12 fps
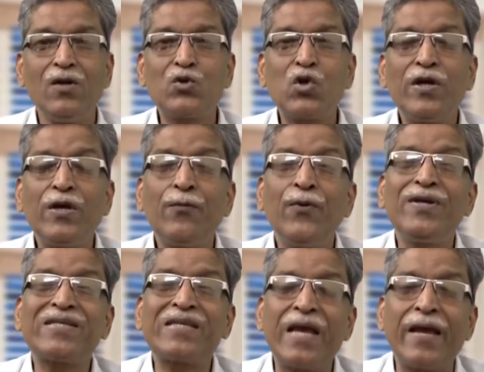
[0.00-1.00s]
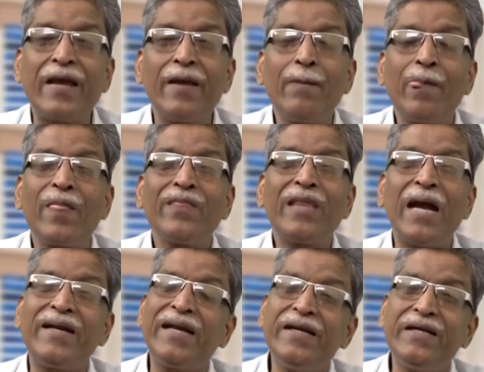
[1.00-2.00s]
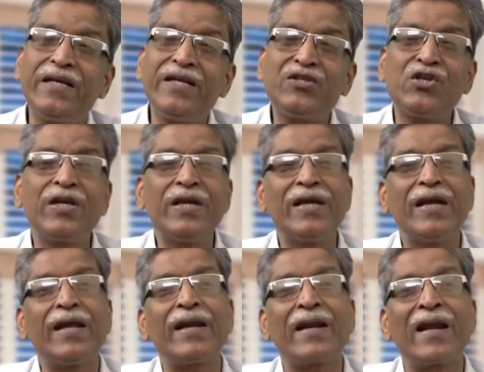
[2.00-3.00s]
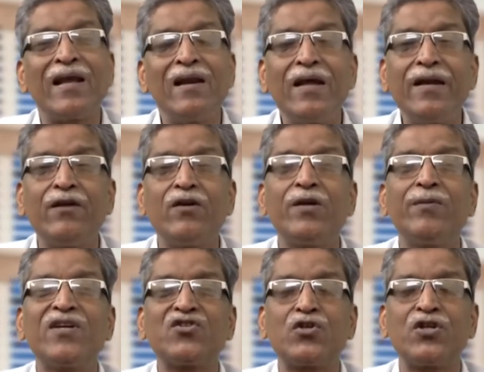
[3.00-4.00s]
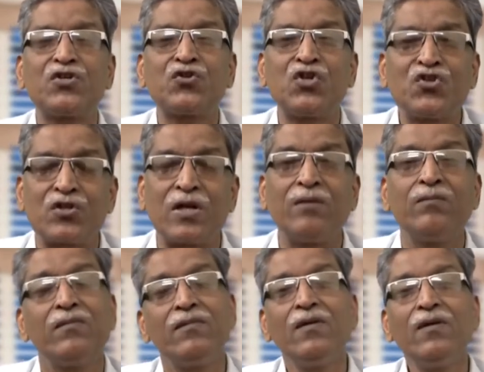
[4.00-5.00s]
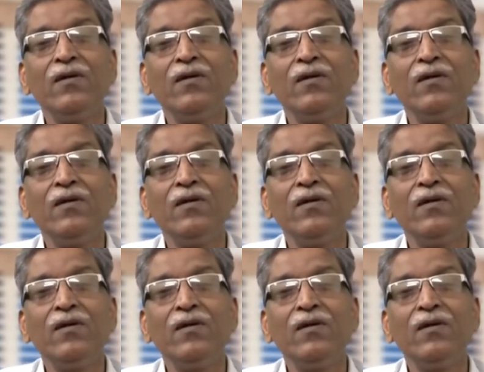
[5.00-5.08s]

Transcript: So, if we say that in teaching in a regular university system,